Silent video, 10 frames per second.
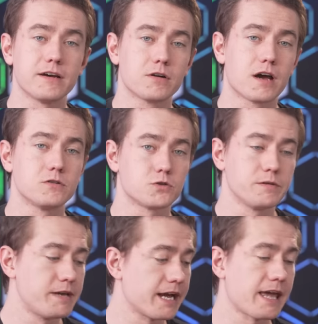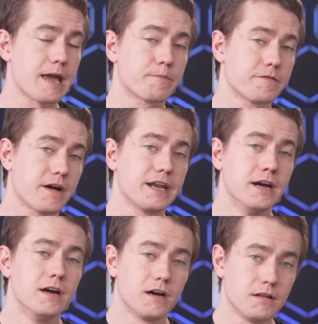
Elgato Stream Deck can provide a